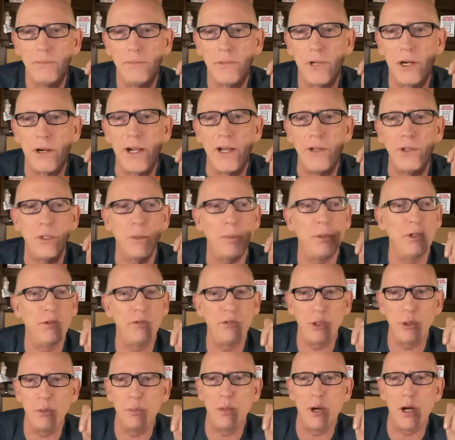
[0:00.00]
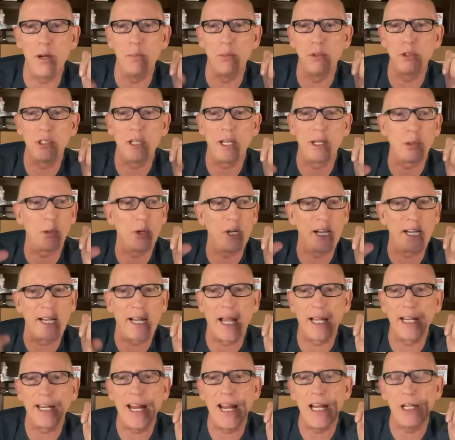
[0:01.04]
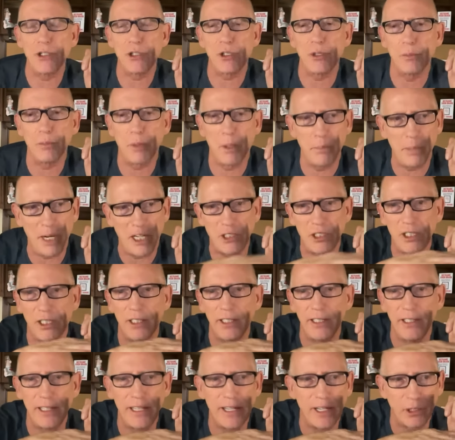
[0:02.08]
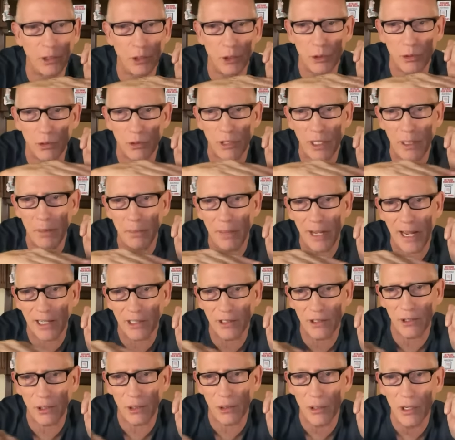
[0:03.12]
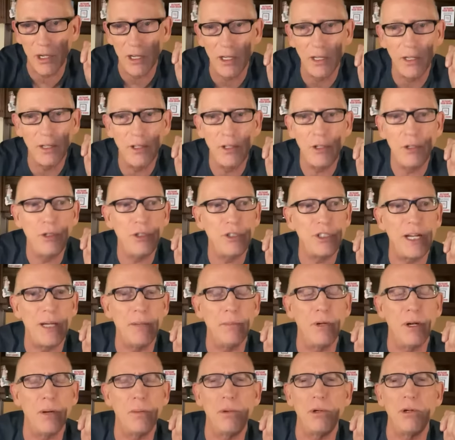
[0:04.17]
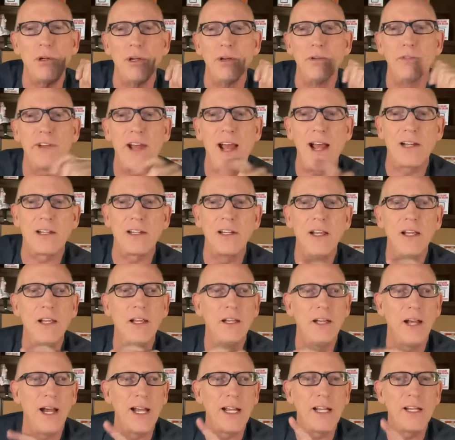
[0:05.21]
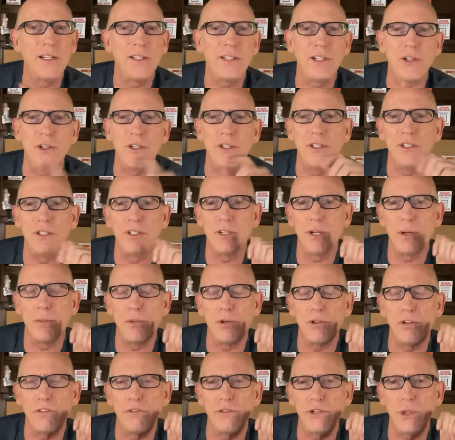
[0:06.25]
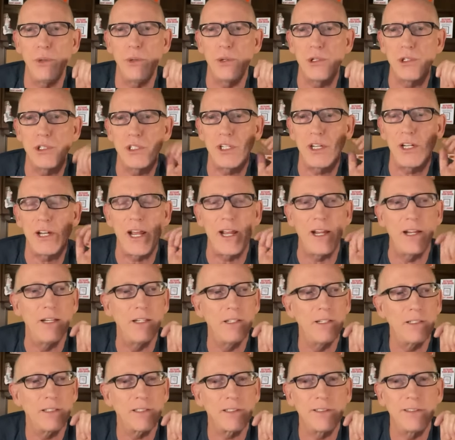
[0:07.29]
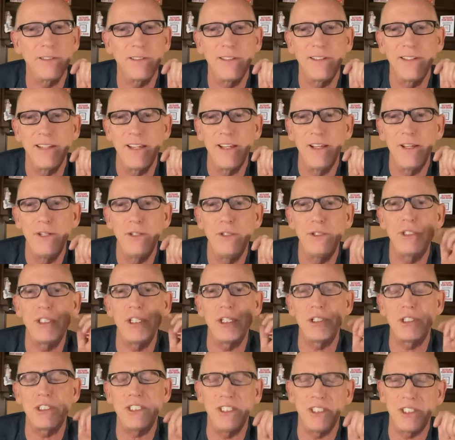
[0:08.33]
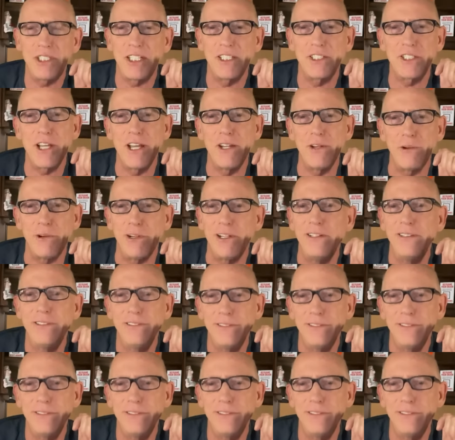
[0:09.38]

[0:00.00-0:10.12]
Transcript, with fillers: All right, there'll be a few bumps like when I got canceled, but basically then it goes right back to same number. In fact, I can tell you the number of viewers today, 6,600.